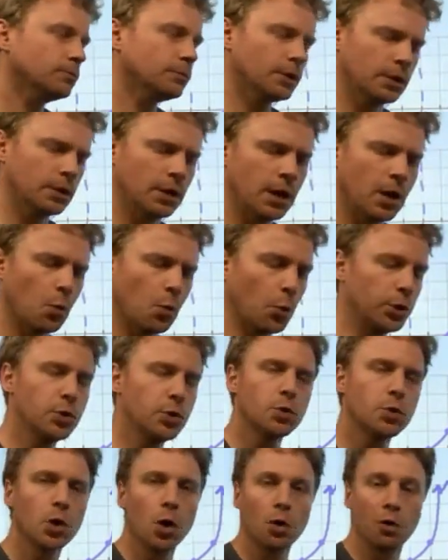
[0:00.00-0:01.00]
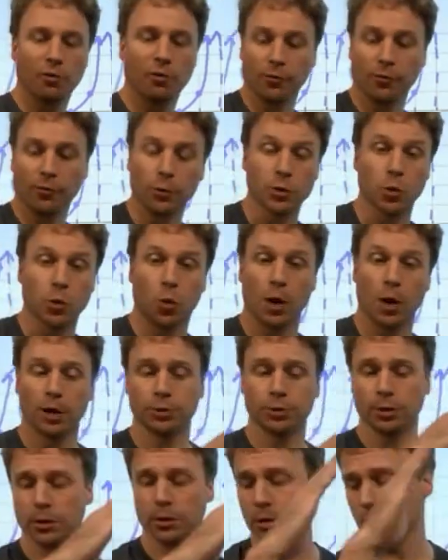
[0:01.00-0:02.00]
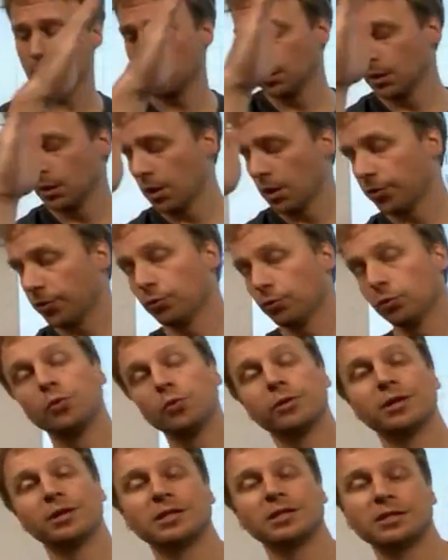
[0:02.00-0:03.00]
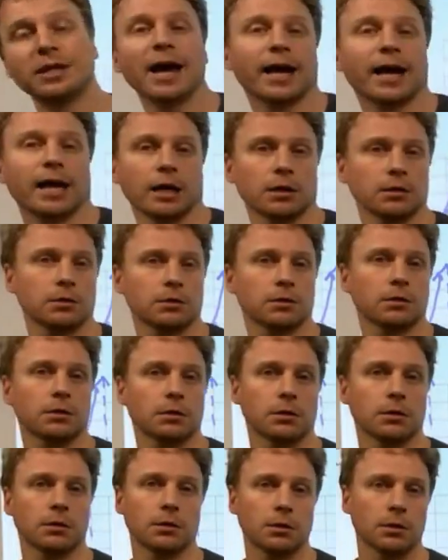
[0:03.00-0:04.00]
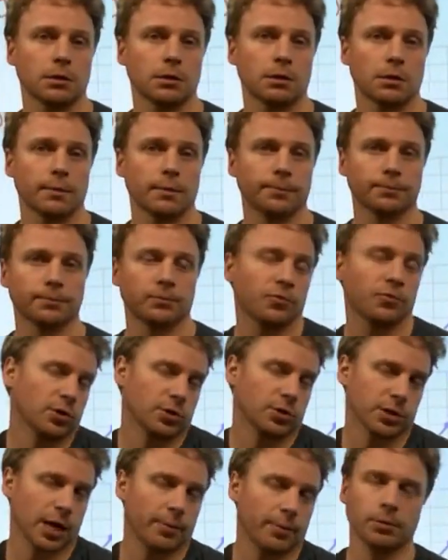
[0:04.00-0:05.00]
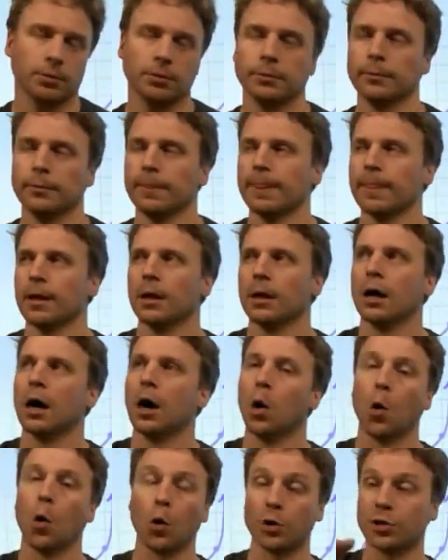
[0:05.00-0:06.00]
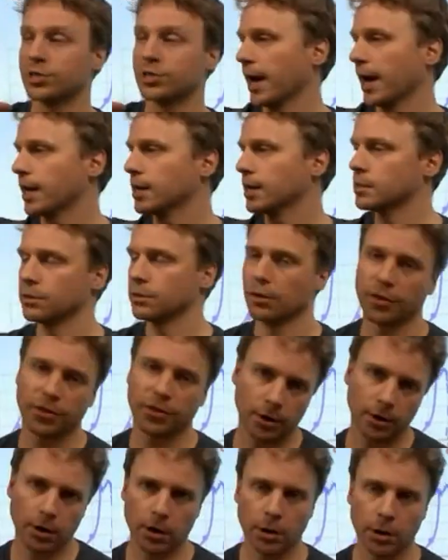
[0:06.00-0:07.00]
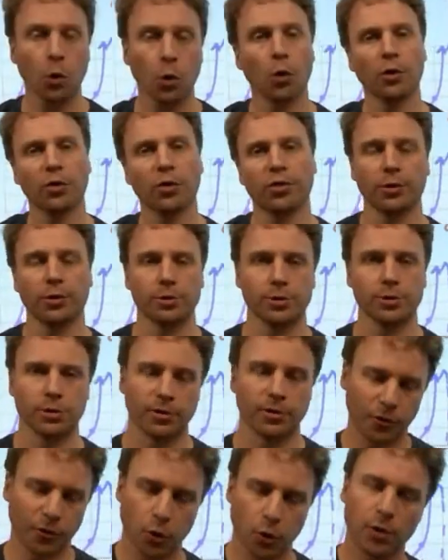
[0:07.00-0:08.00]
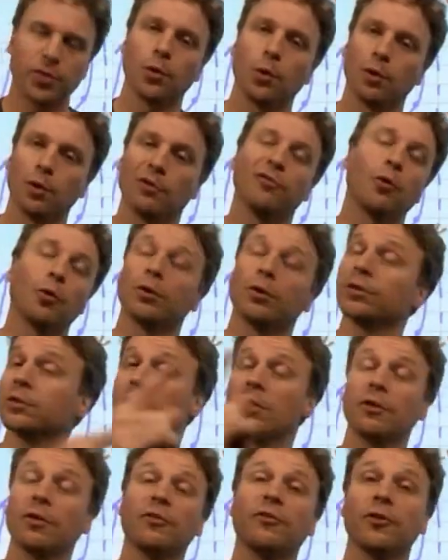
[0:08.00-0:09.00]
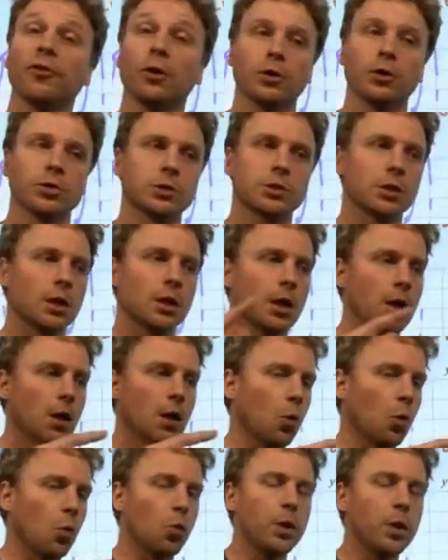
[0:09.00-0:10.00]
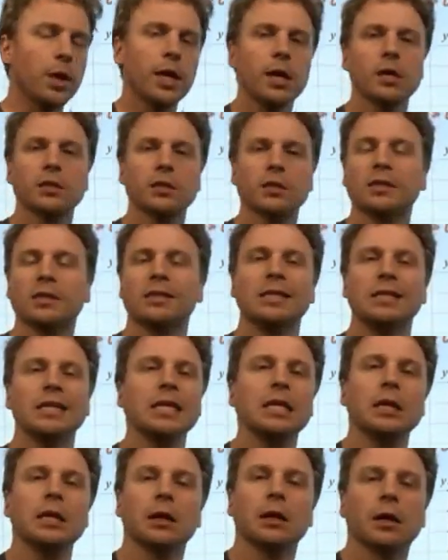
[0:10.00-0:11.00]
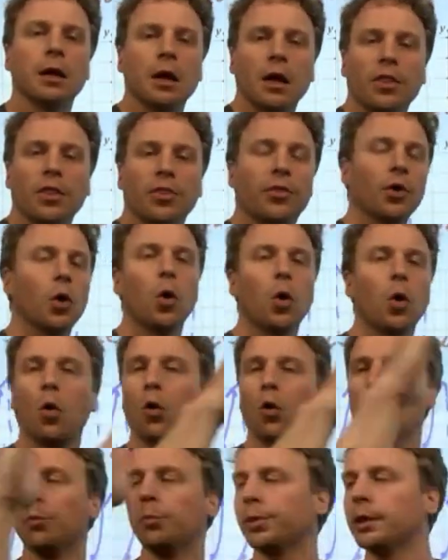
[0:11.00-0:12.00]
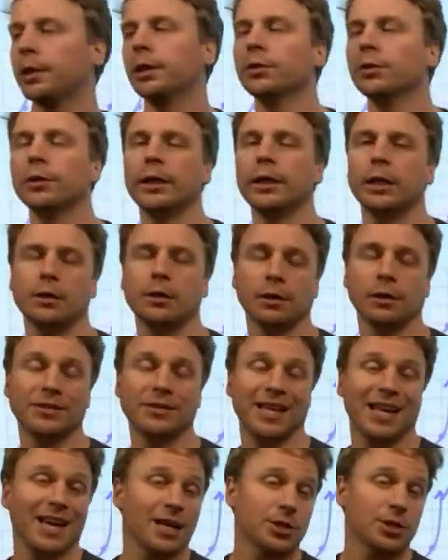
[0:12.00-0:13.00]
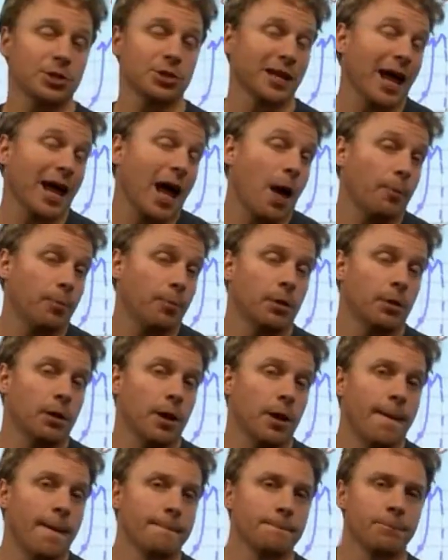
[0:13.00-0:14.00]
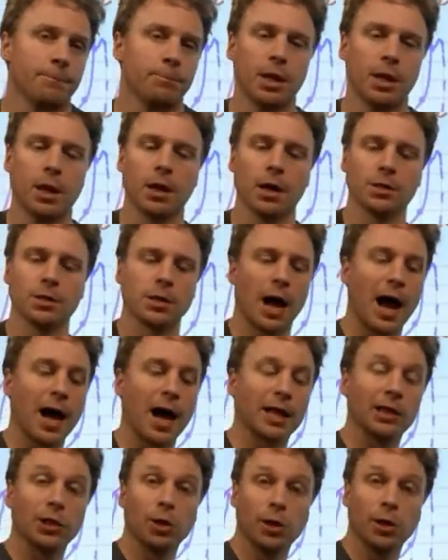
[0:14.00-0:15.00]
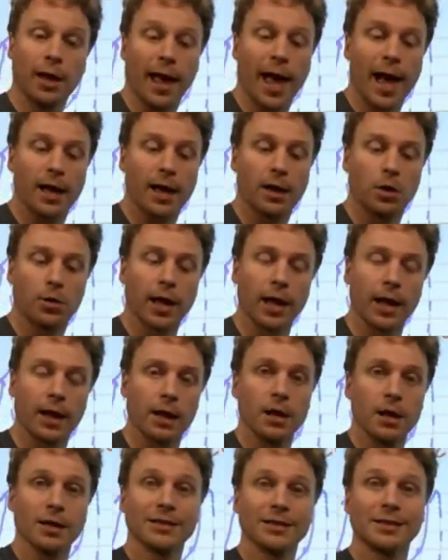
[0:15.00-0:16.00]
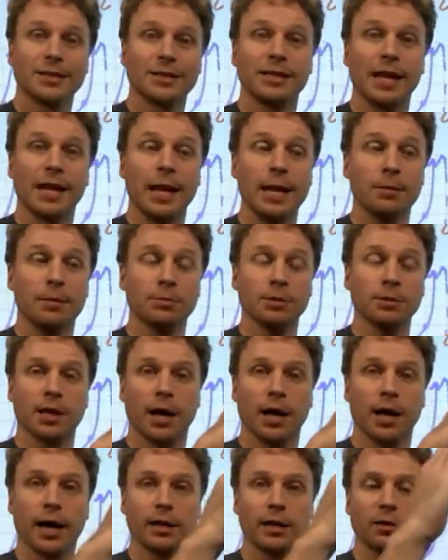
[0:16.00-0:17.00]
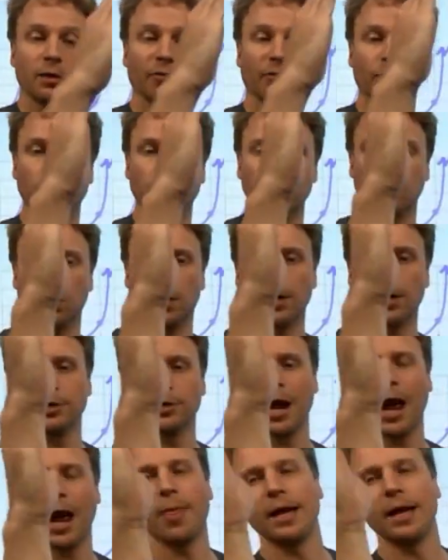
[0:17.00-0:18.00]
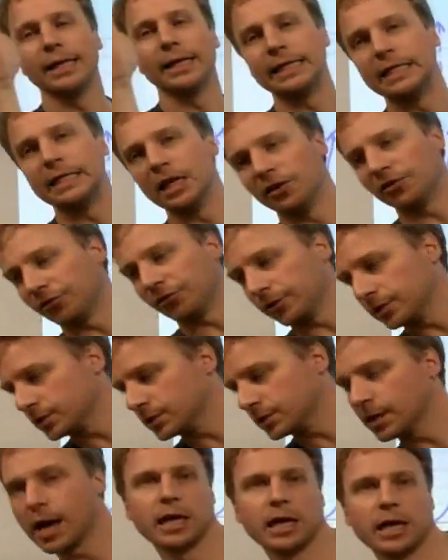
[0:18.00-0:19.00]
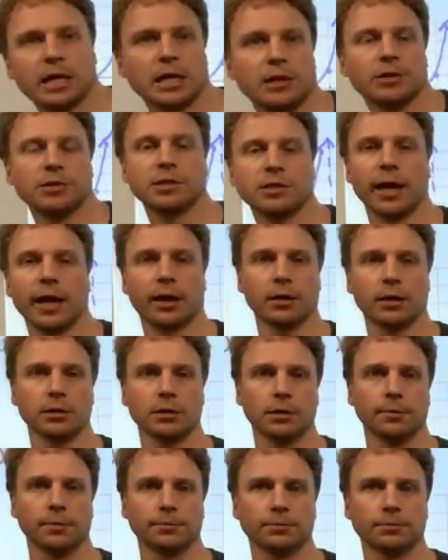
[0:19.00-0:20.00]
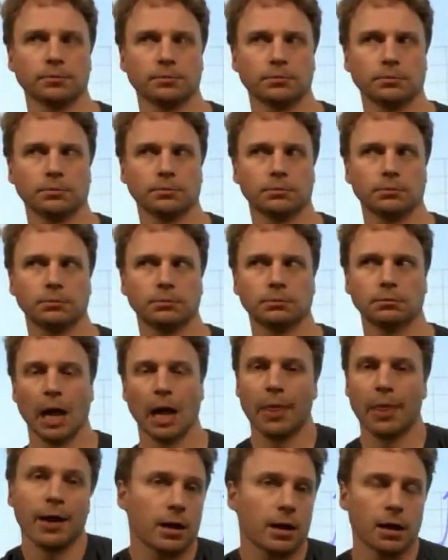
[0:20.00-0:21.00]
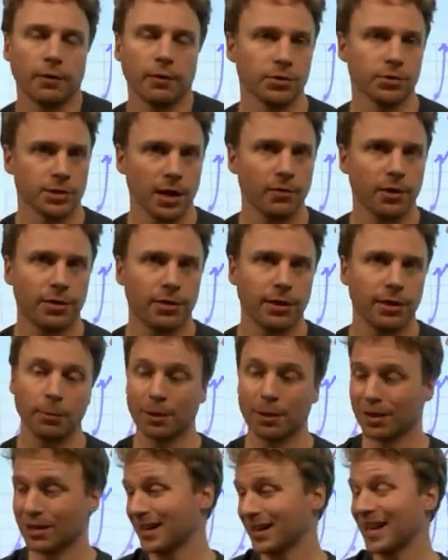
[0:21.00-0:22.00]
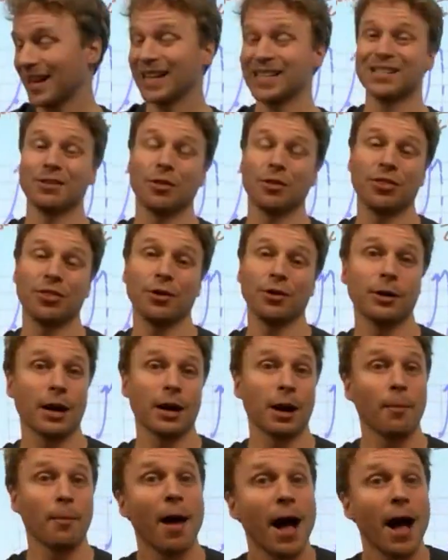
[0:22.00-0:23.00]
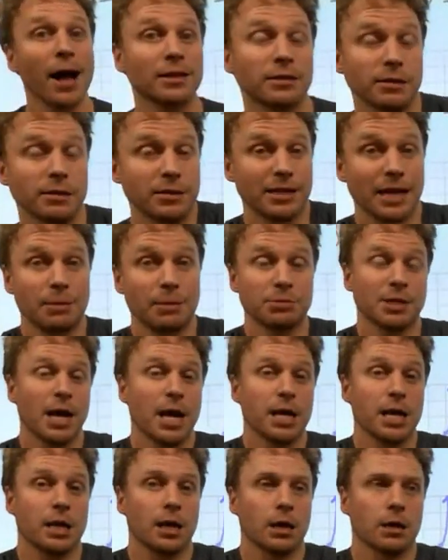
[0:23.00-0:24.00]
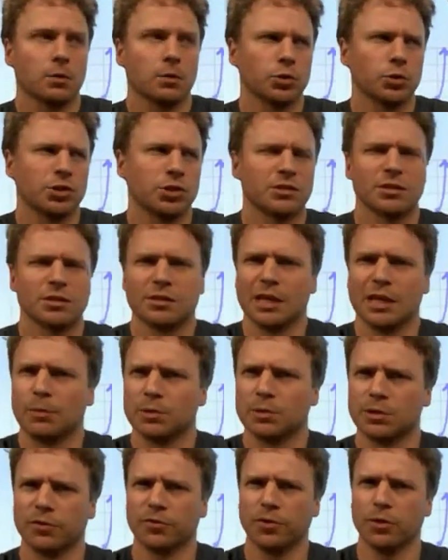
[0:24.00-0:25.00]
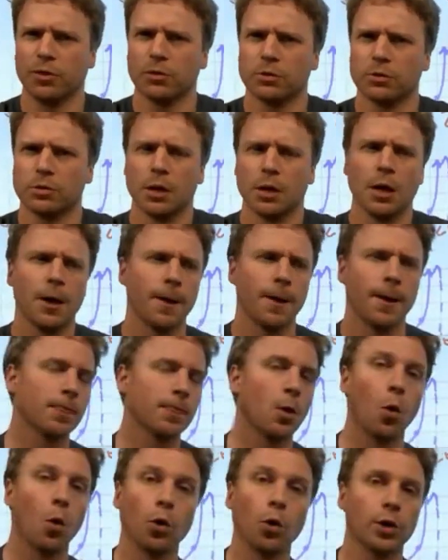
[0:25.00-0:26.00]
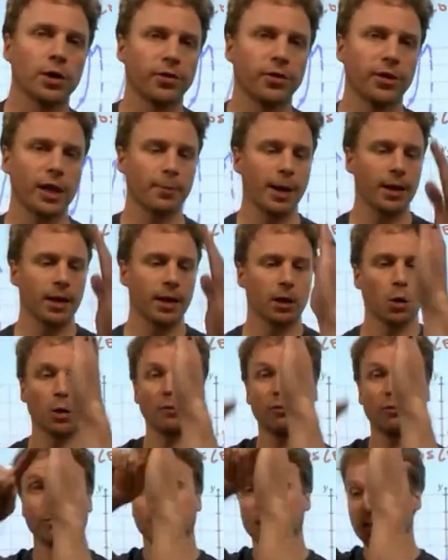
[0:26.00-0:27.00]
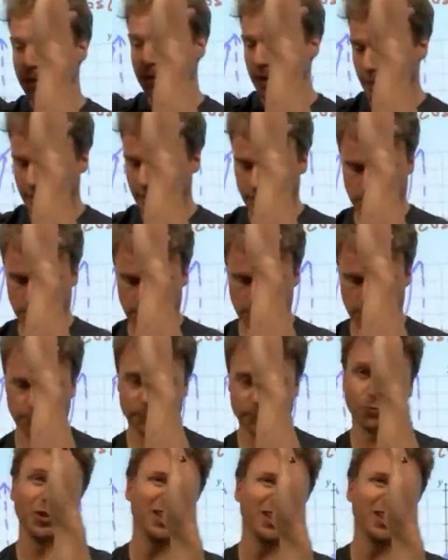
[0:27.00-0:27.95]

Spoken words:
when you go first quadrant through the second, for example, or second to the third, or third to the fourth, or fourth to the first, we see the whole period of tangent happen. Because I look at, okay, same sign in the first quadrant and then different sign in the second. And that covers everything because then I get to the third and I'm back to the same sign again, which is the same as the first. Or you can think about like going from the second, really the